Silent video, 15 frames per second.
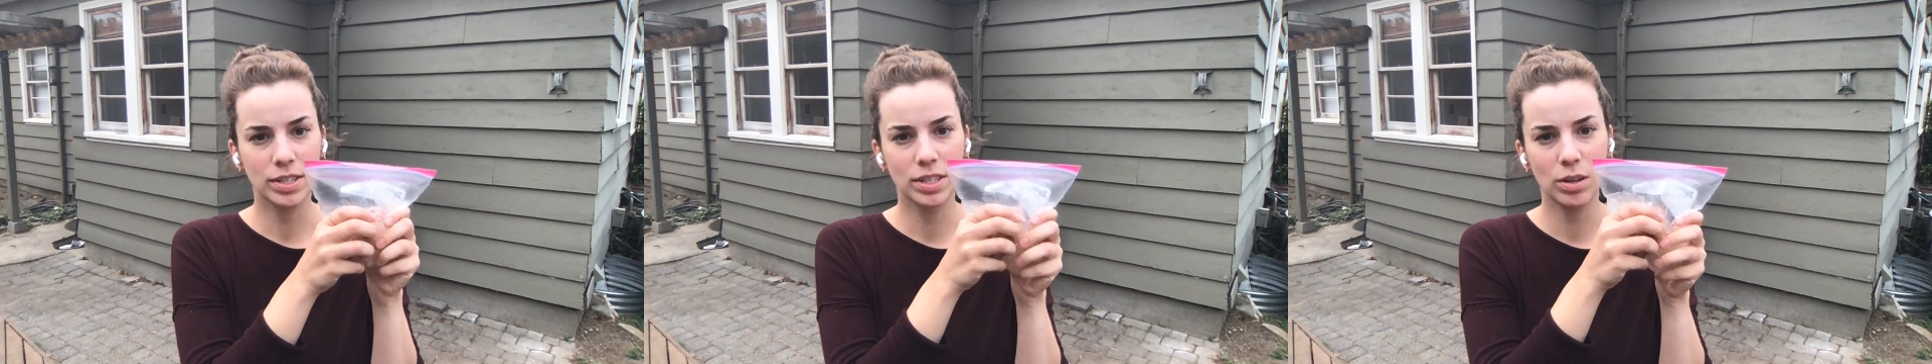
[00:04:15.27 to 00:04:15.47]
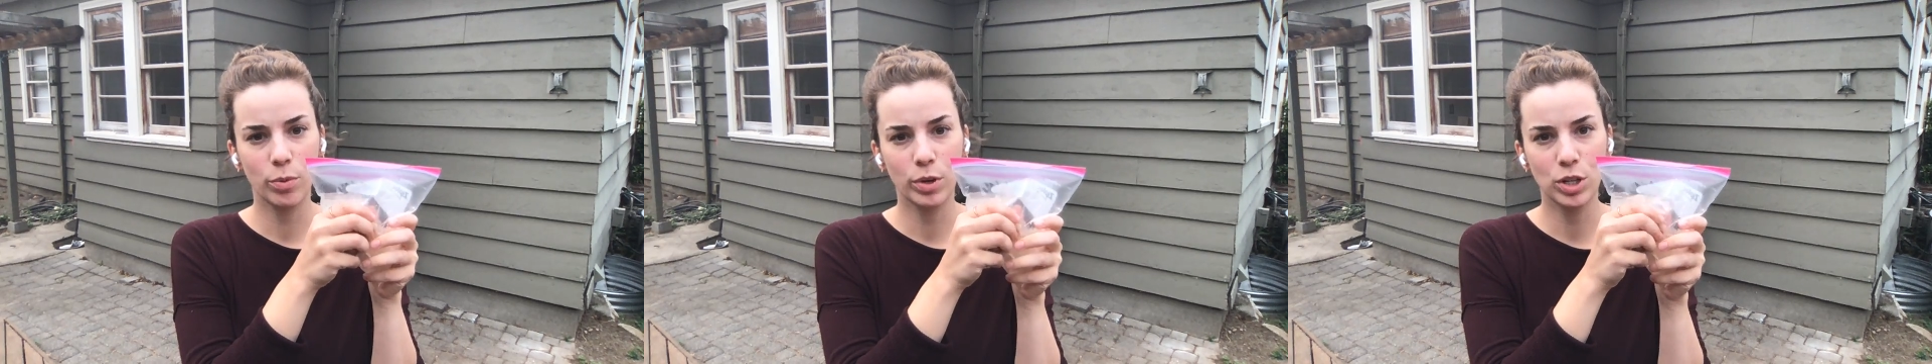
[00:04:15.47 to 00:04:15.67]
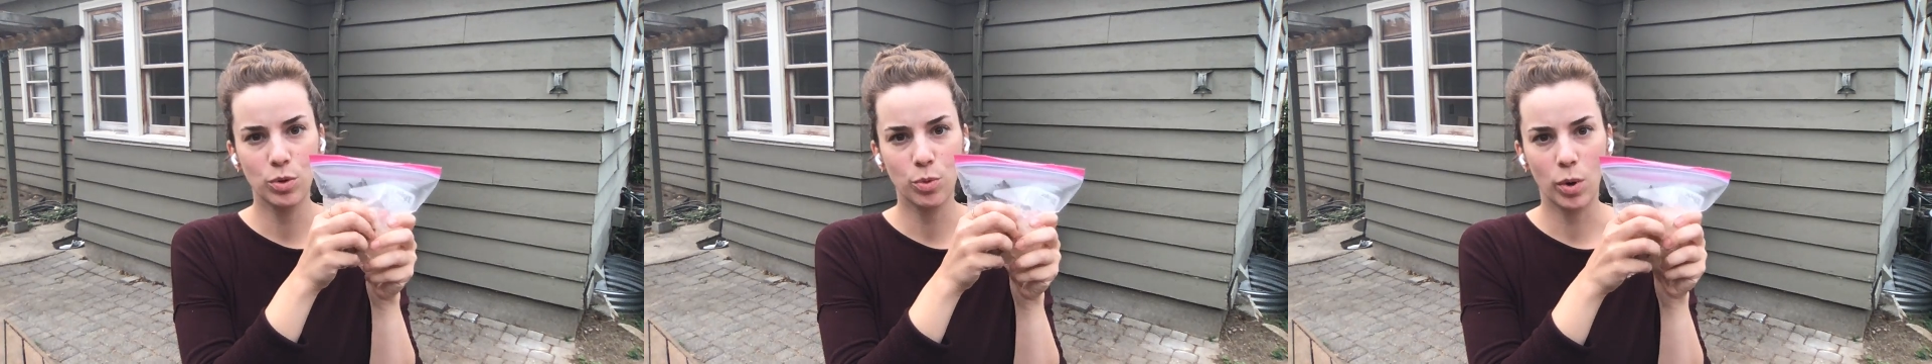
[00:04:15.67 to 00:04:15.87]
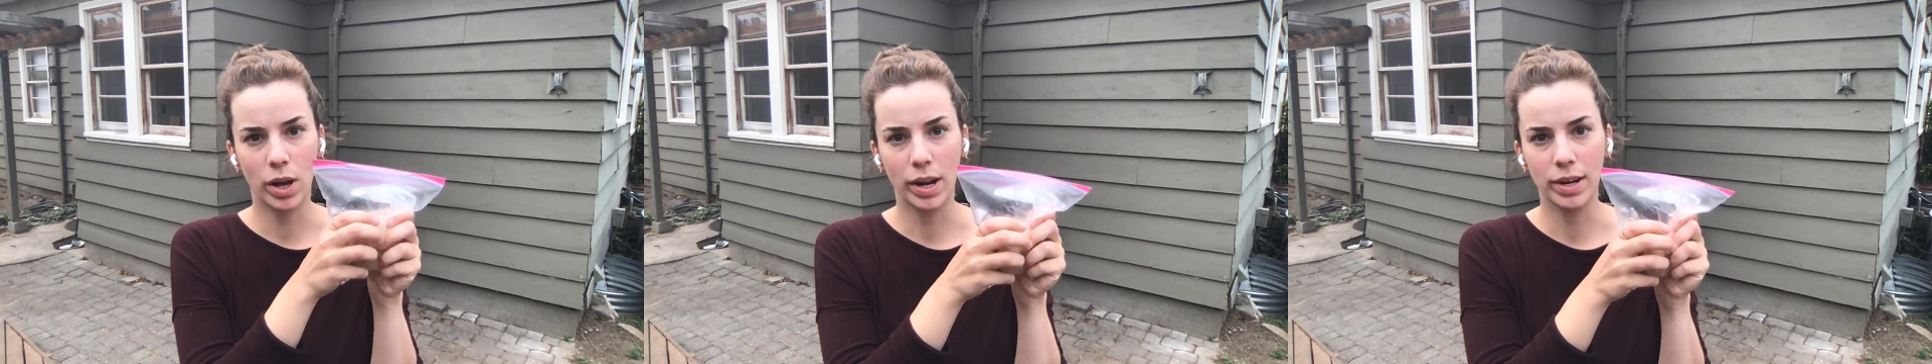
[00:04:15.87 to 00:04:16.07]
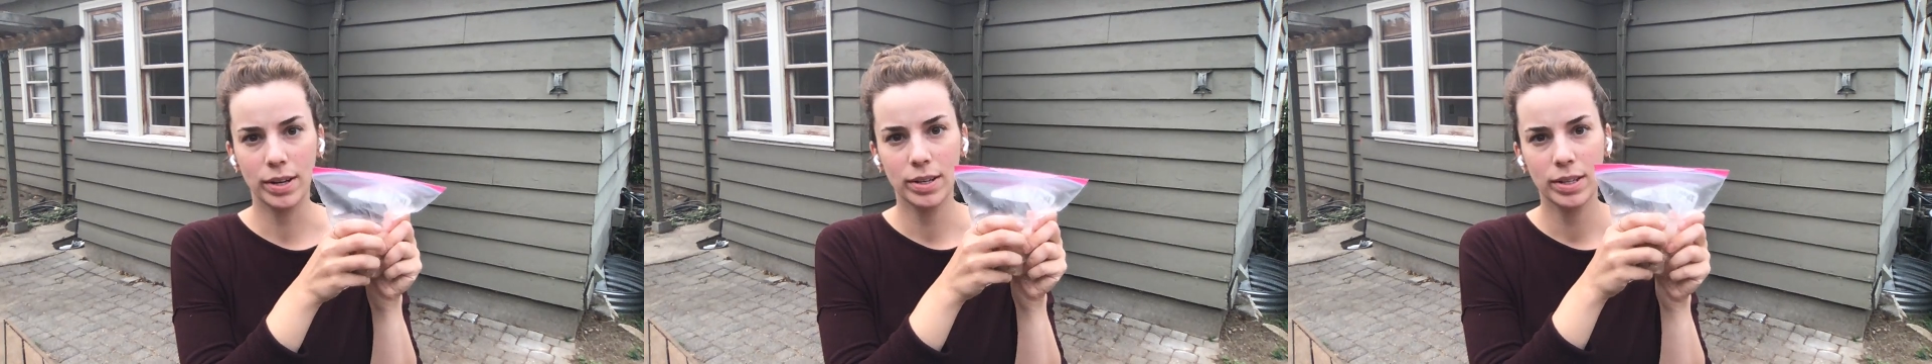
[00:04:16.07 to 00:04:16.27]
which one
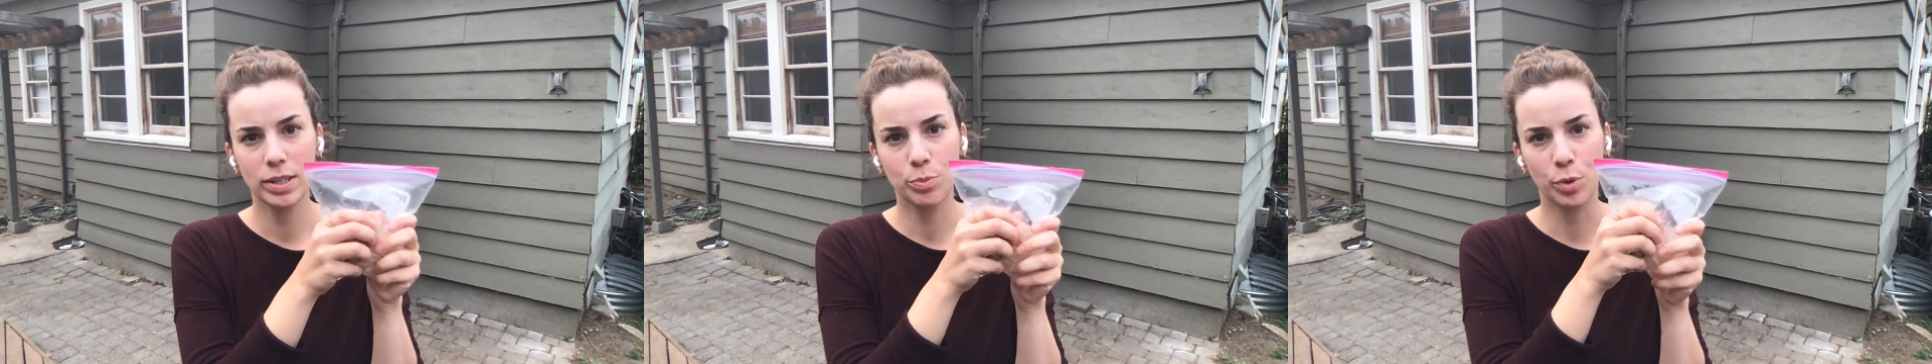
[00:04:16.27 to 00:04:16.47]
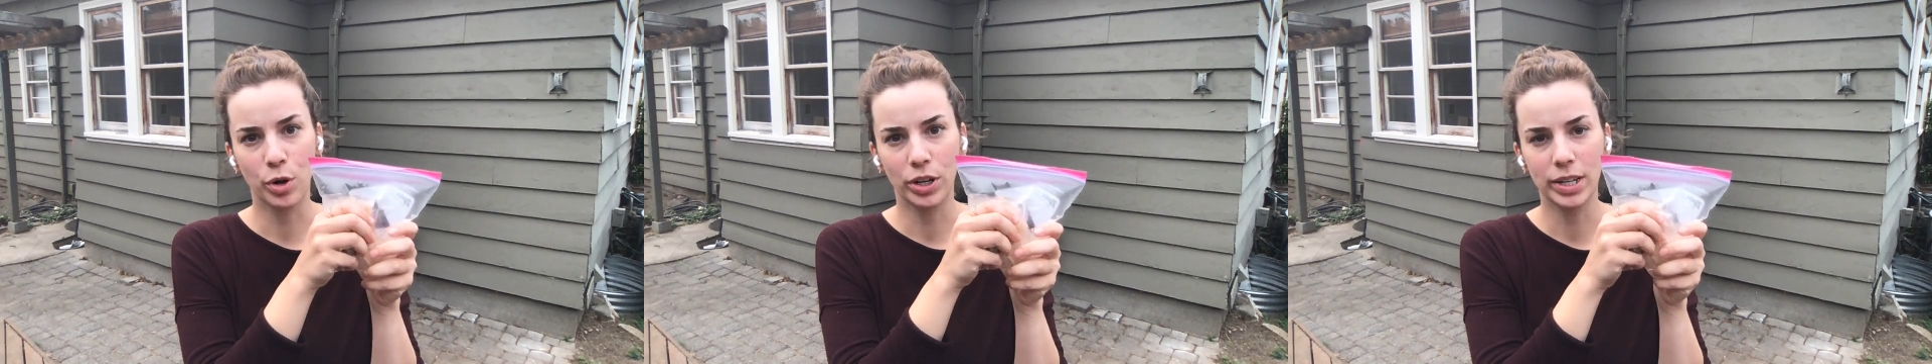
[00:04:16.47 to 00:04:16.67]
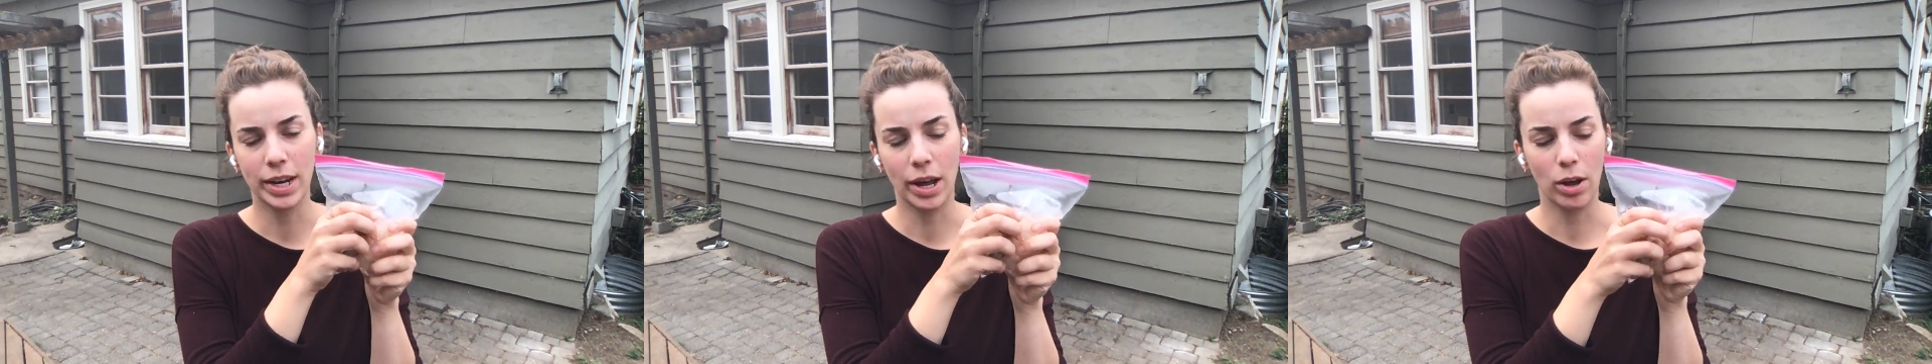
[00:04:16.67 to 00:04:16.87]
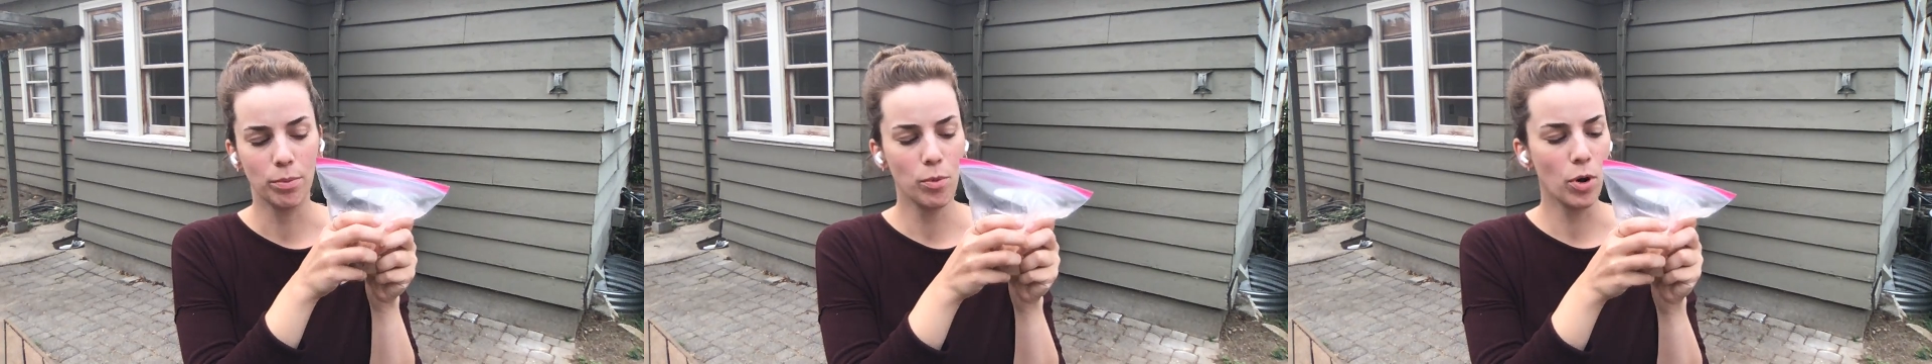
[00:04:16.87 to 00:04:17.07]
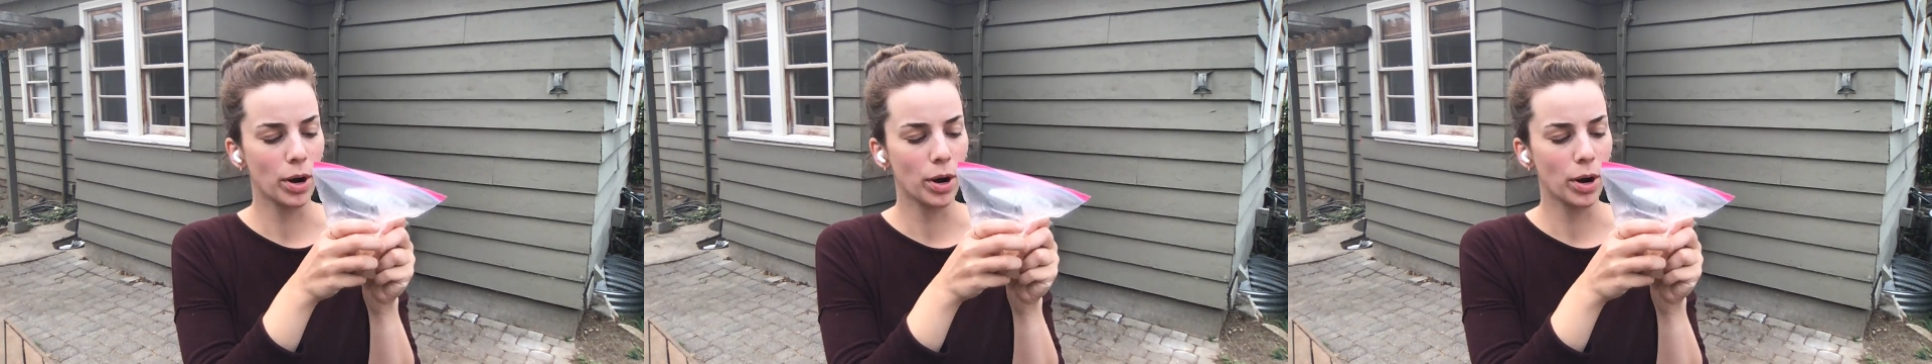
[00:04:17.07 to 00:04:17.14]
is broken down more.